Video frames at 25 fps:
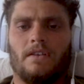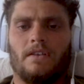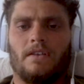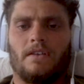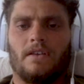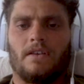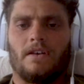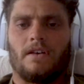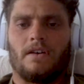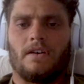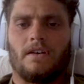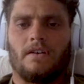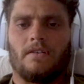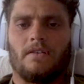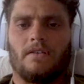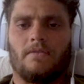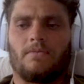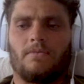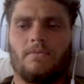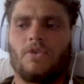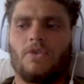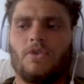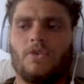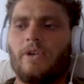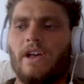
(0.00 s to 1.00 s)

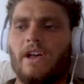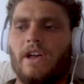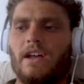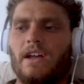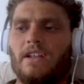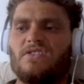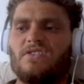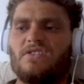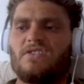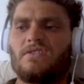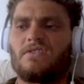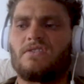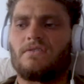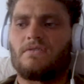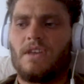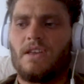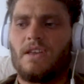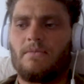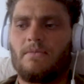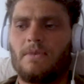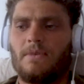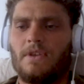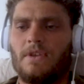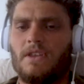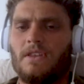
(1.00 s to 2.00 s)
Normally I'd do
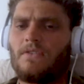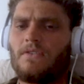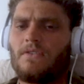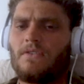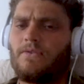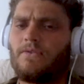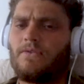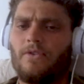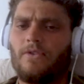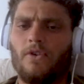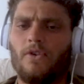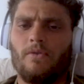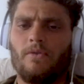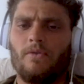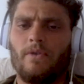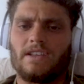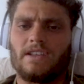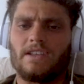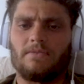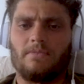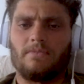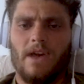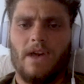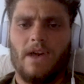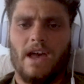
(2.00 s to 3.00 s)
maybe 4 weeks
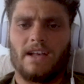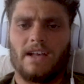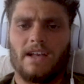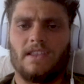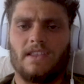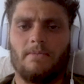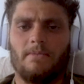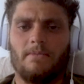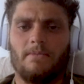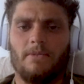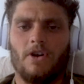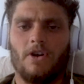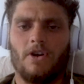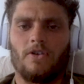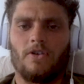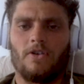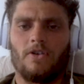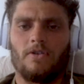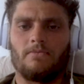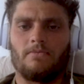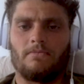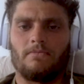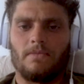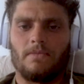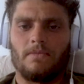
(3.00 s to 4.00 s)
max and then come
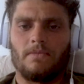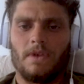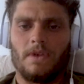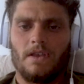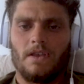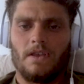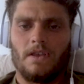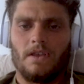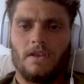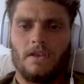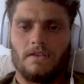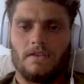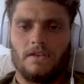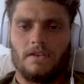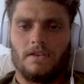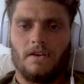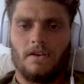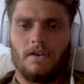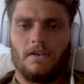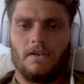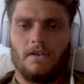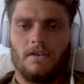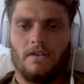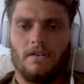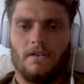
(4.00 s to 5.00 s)
home,
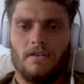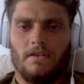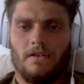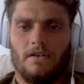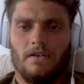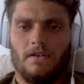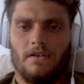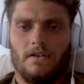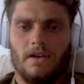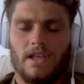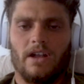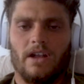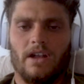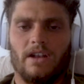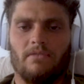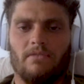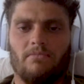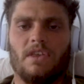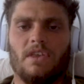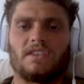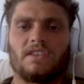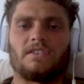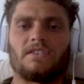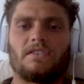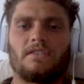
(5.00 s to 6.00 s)
so I kind of
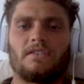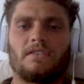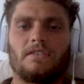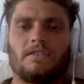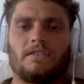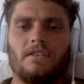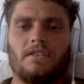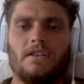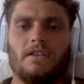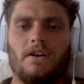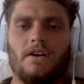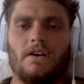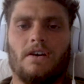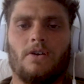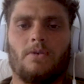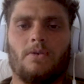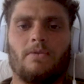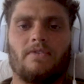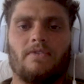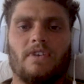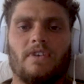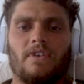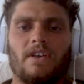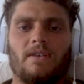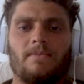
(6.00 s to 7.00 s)
missed home a
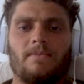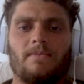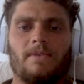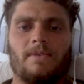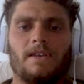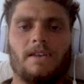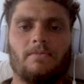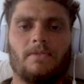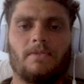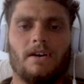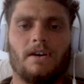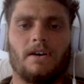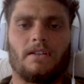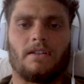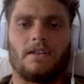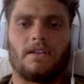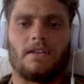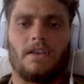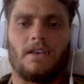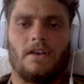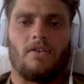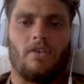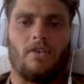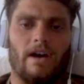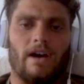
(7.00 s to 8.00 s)
fair bit, but
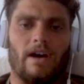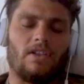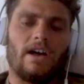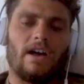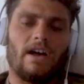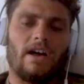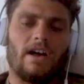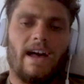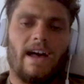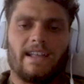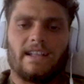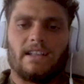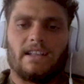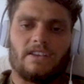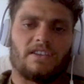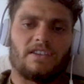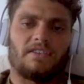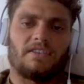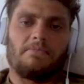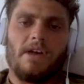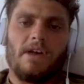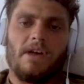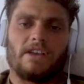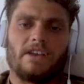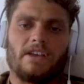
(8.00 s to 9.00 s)
I liked
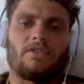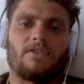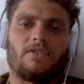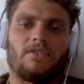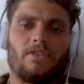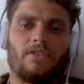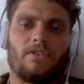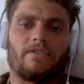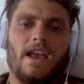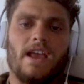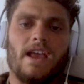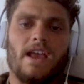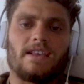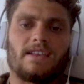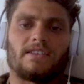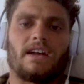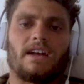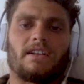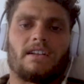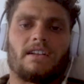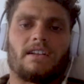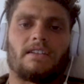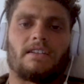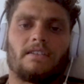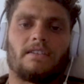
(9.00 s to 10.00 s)
just smashing all the races
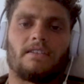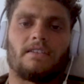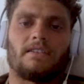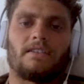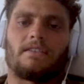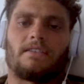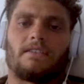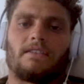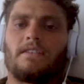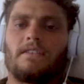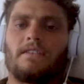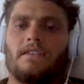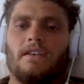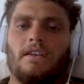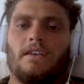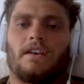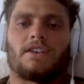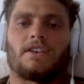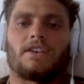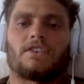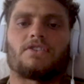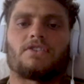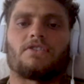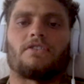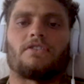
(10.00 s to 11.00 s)
out in
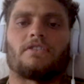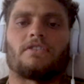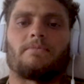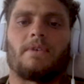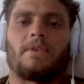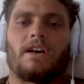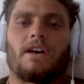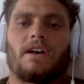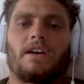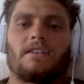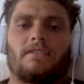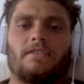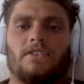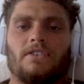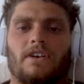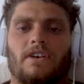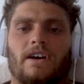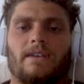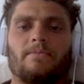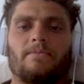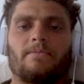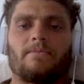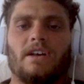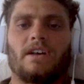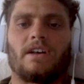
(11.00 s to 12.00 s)
a short amount of
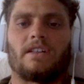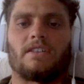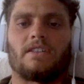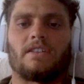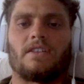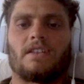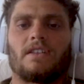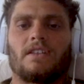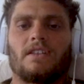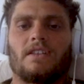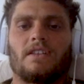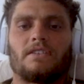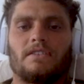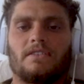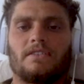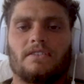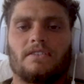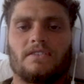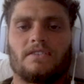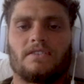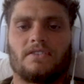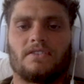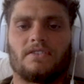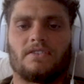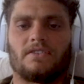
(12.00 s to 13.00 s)
time rather than
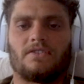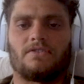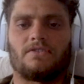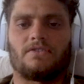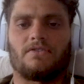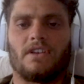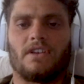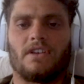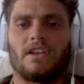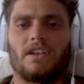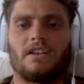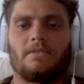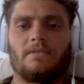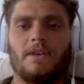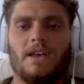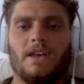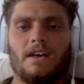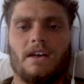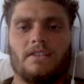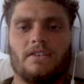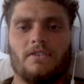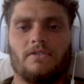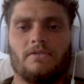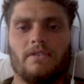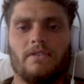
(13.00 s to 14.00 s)
just stringing them
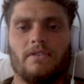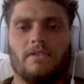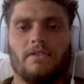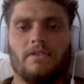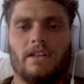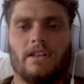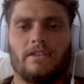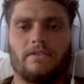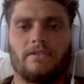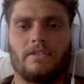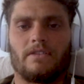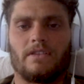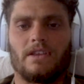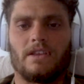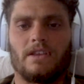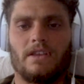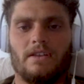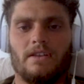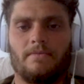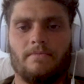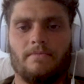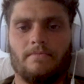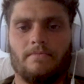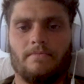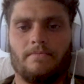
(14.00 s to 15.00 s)
out the whole way through the
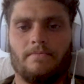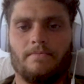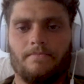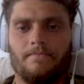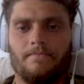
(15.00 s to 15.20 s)
year.